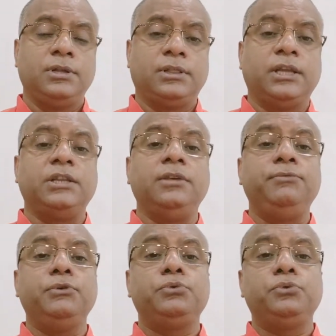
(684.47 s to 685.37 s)
that
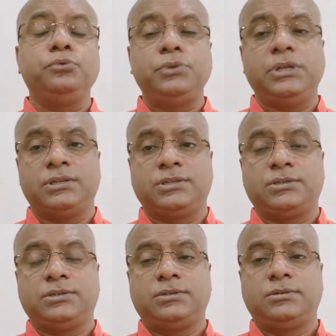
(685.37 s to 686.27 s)
if you do
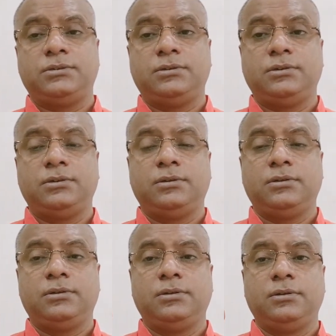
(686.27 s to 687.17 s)
this,
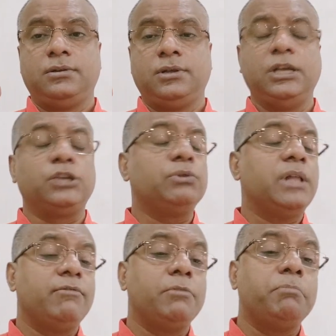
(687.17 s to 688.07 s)
it will
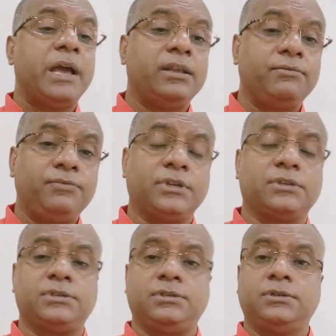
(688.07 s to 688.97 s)
have a bad
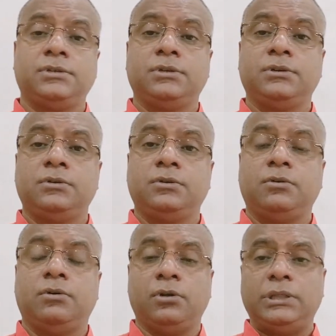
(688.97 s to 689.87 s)
effect
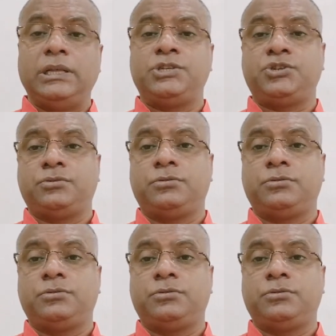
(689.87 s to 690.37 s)
on nature.